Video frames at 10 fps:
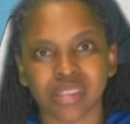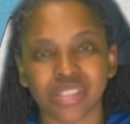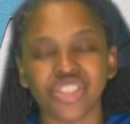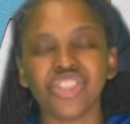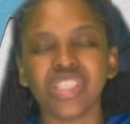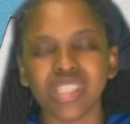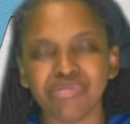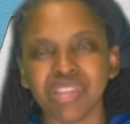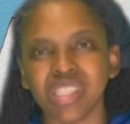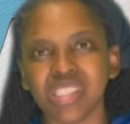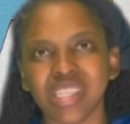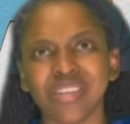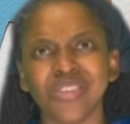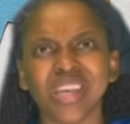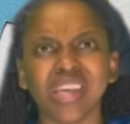She even
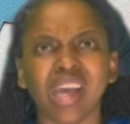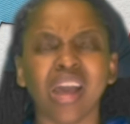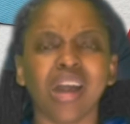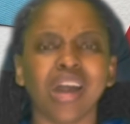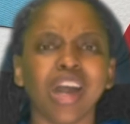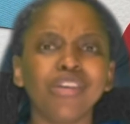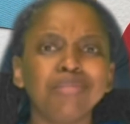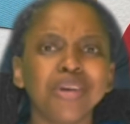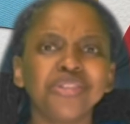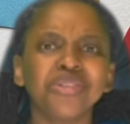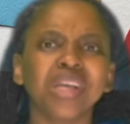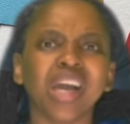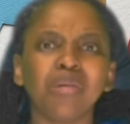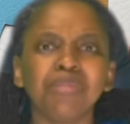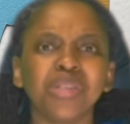said, okay, how about you
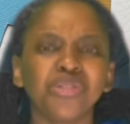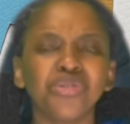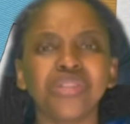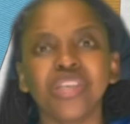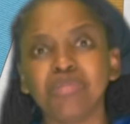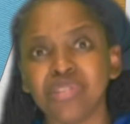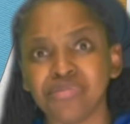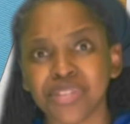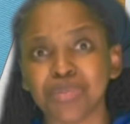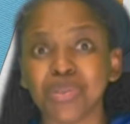come to Durbanville?